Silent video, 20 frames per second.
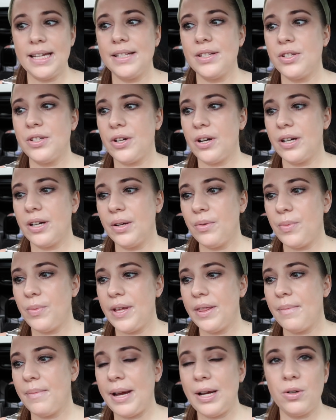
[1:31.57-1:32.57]
It started
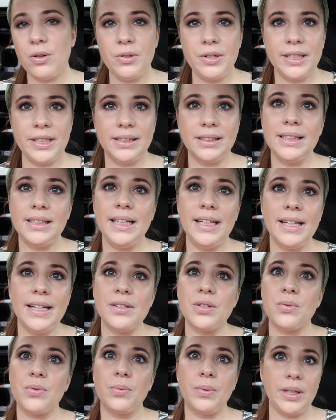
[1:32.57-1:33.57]
with my oldest. He
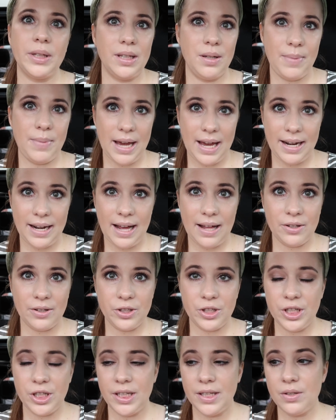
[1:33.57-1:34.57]
gets really bad
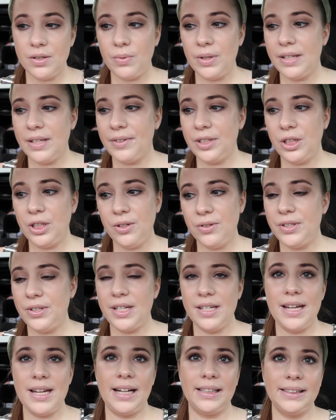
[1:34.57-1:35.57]
allergies. We live in
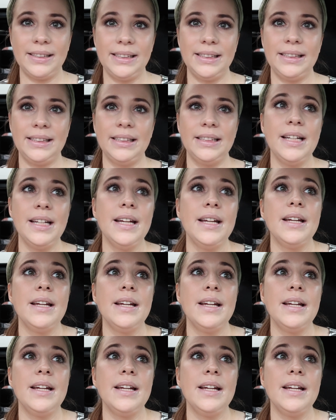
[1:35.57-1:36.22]
Houston, Texas, and